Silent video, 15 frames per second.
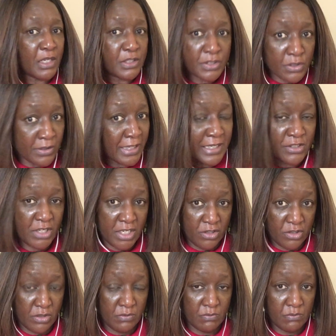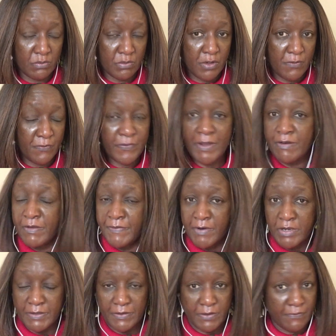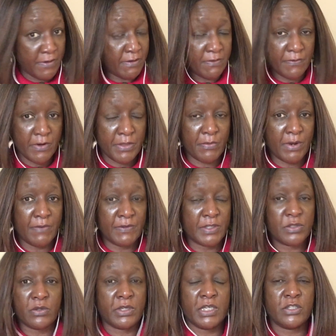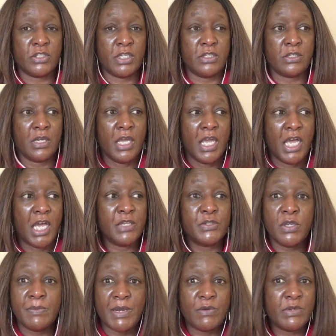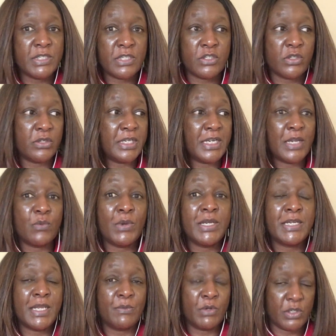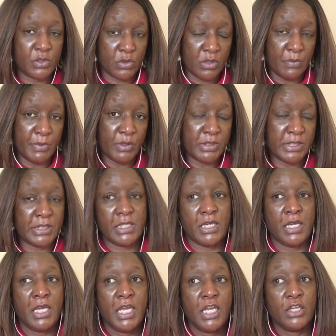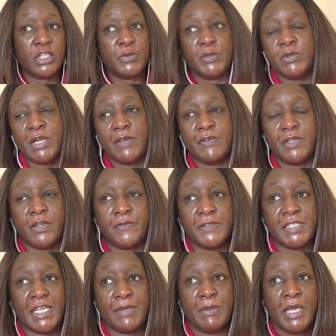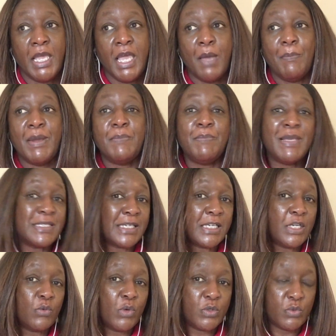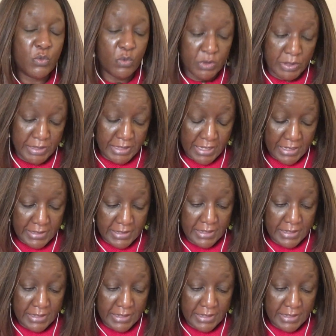stock exchange. Very, very, very, very thriving stock exchange. I was doing my research on it, and one day I'm going to talk about it here because we don't have enough time. But basically what we want to say is